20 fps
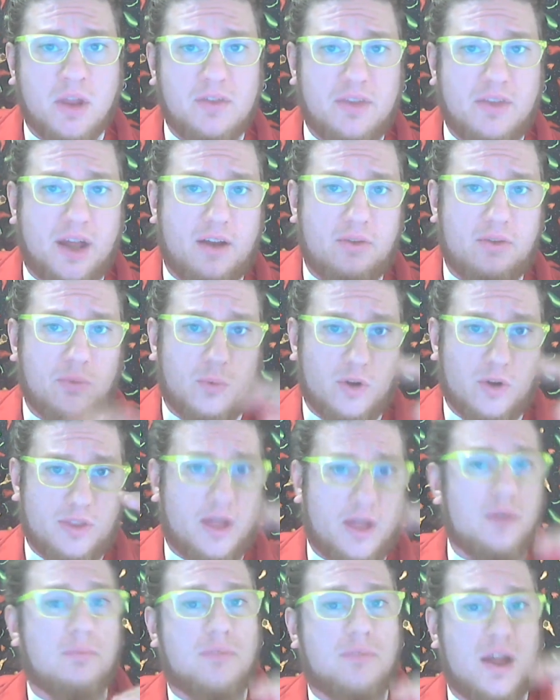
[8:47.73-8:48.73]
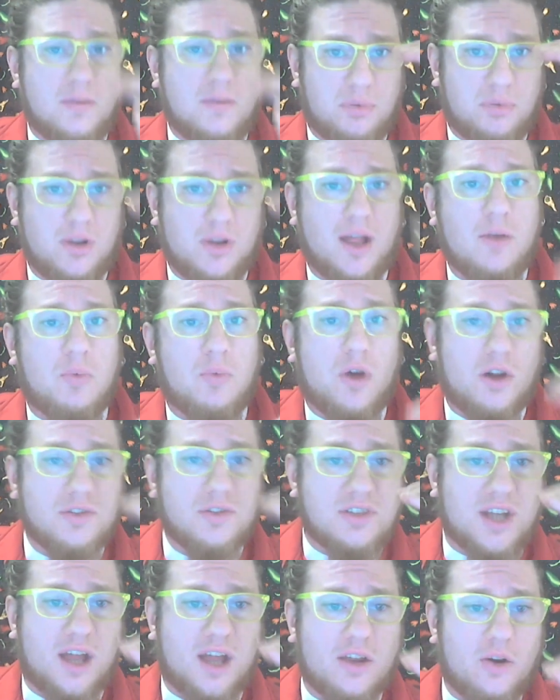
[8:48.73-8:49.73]
that where they they'd play well
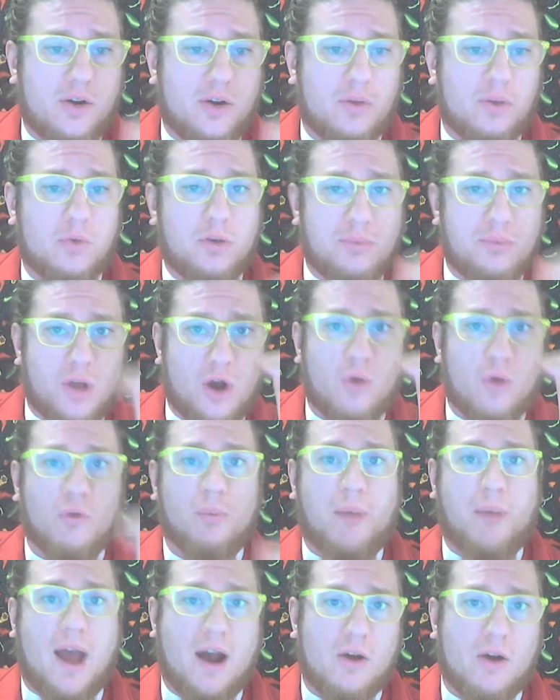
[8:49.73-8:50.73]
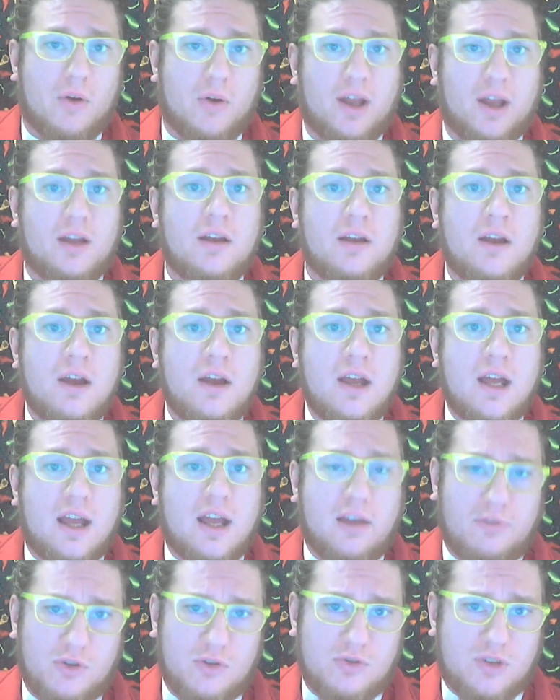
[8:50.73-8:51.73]
together and it wouldn't be overpowering
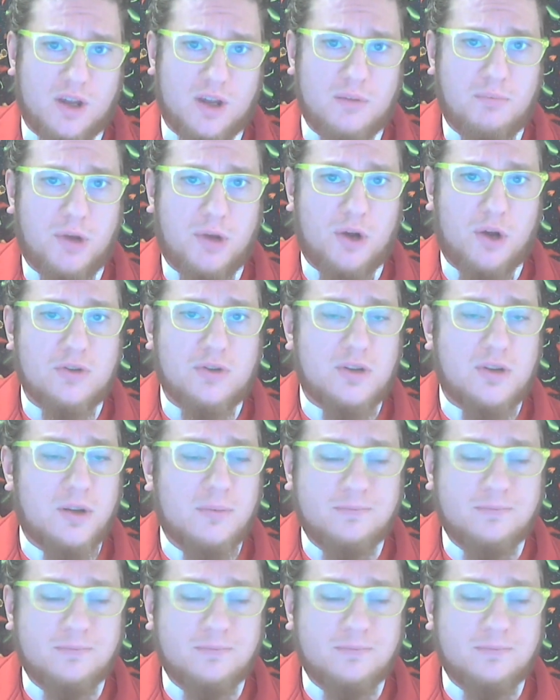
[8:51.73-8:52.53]
if you did both.